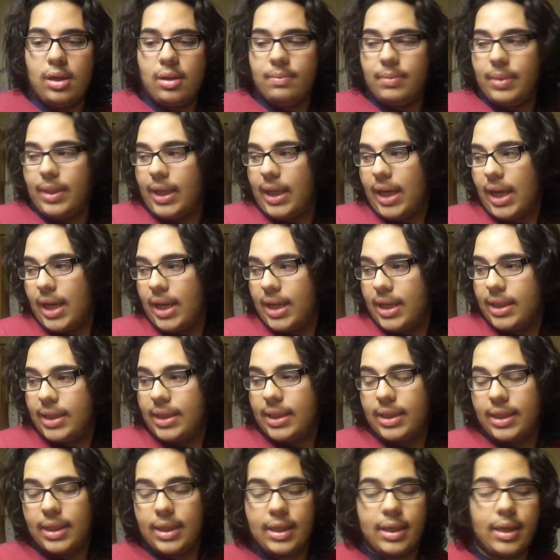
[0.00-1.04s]

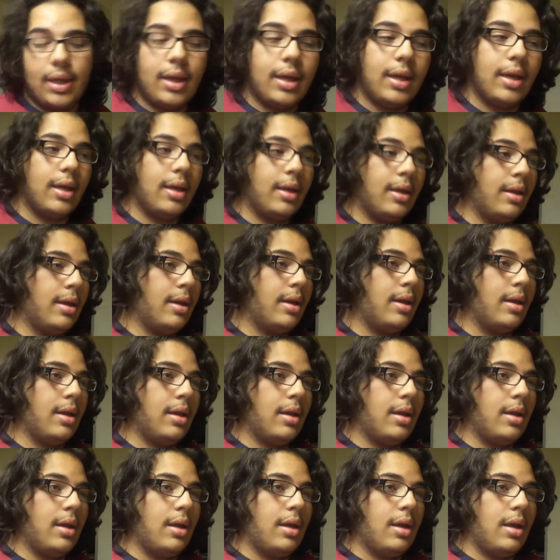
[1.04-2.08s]
because
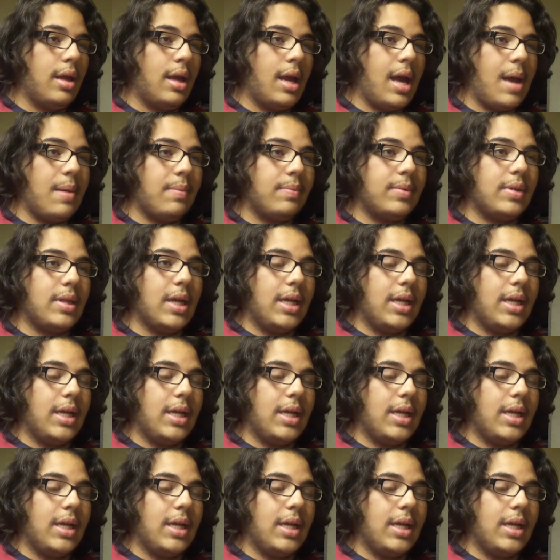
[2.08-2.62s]
I,